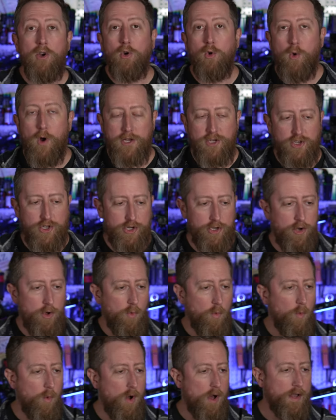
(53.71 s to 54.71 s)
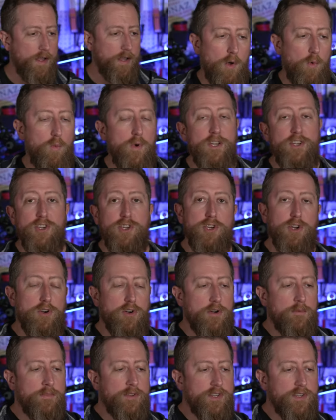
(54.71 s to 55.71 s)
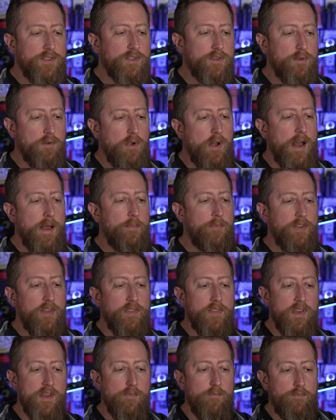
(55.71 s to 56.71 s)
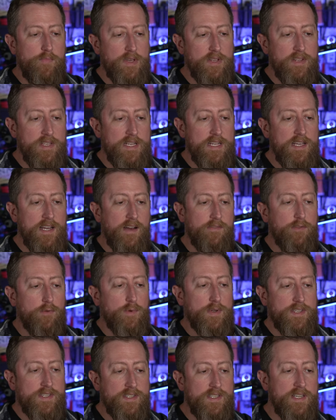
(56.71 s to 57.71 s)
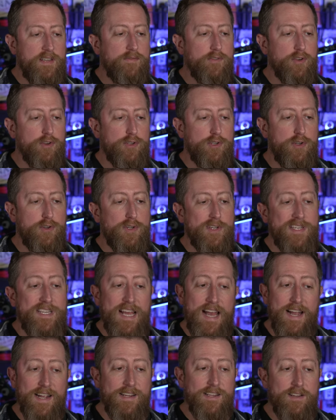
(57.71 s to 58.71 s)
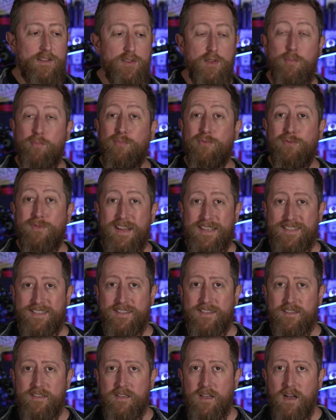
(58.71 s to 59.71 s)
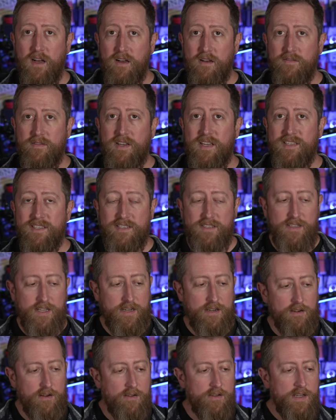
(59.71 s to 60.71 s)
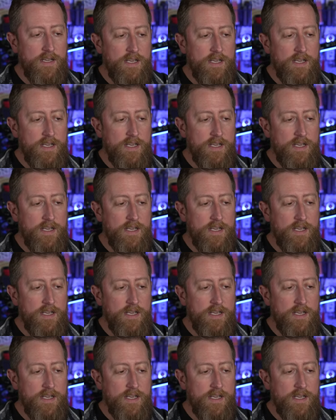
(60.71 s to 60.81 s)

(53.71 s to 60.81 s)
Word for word: Question 1. Which term describes the ability of a receiver to detect the presence of a signal?